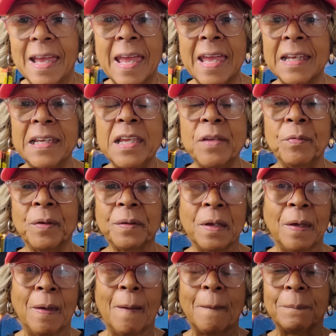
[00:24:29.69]
and he would
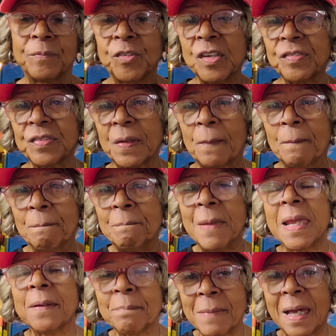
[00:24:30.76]
just
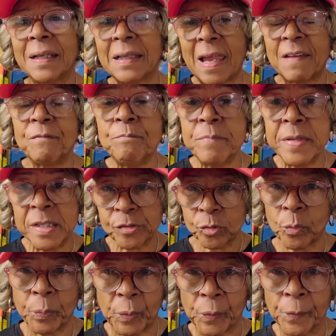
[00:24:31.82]
make my life
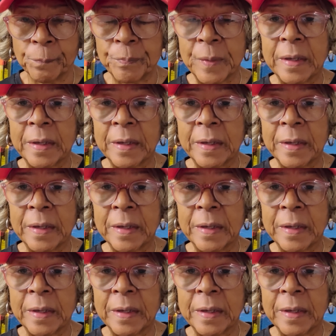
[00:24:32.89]
miserable.